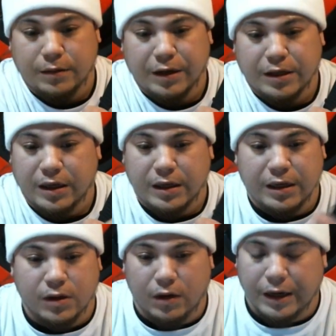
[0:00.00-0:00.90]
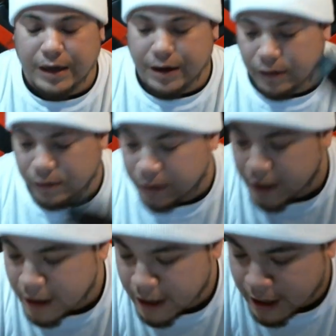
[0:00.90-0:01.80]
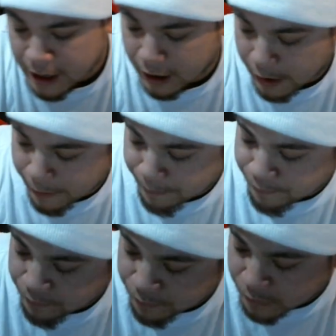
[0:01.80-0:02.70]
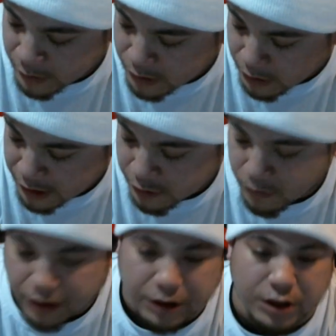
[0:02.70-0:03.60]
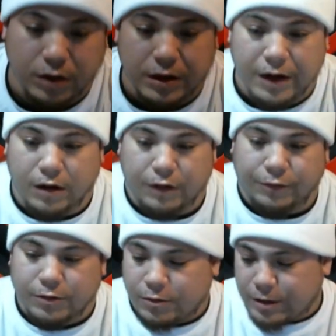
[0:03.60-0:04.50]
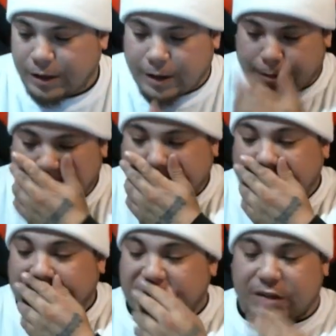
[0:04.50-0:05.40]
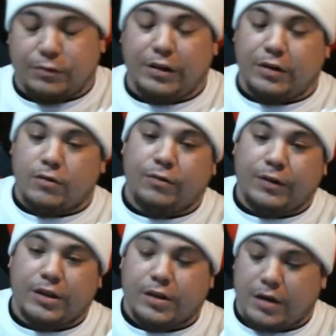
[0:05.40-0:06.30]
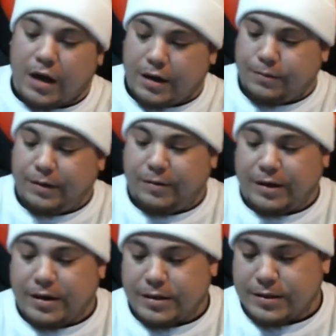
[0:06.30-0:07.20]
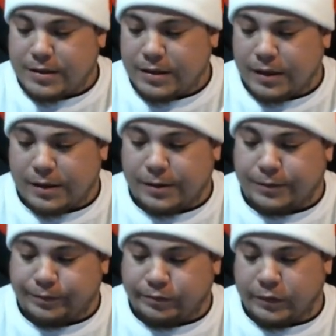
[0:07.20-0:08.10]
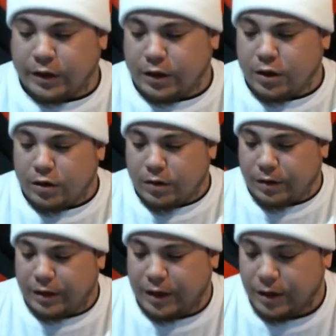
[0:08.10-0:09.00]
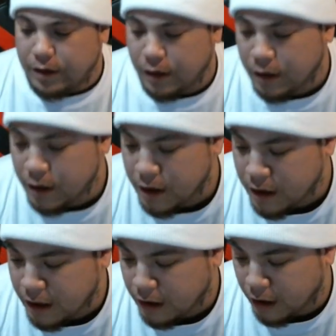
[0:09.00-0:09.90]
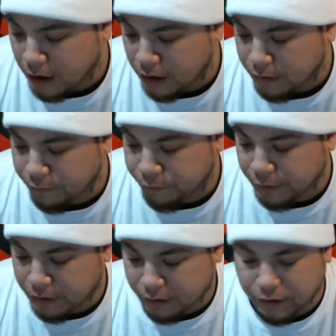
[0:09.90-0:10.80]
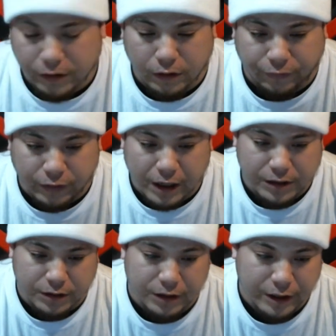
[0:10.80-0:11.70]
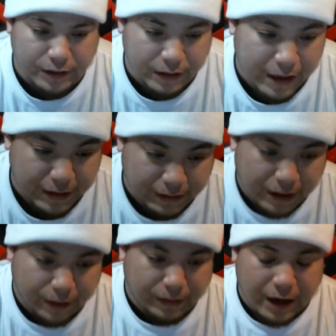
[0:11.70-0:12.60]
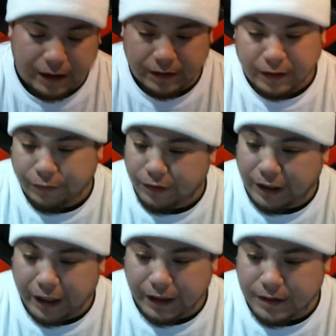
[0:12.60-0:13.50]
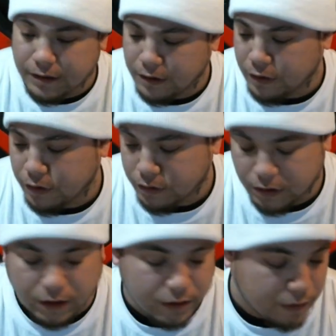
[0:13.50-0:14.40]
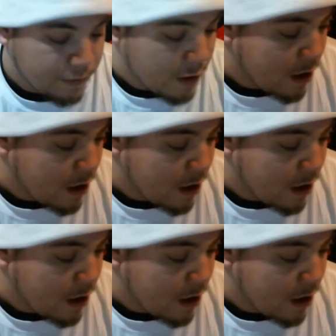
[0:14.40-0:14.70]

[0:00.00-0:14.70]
it's all identical. So I just wanted to show that off real quick. I thought it was a really cool feature on BB guns. And then figured, if you guys are into that kind of thing for the kids, those are awesome.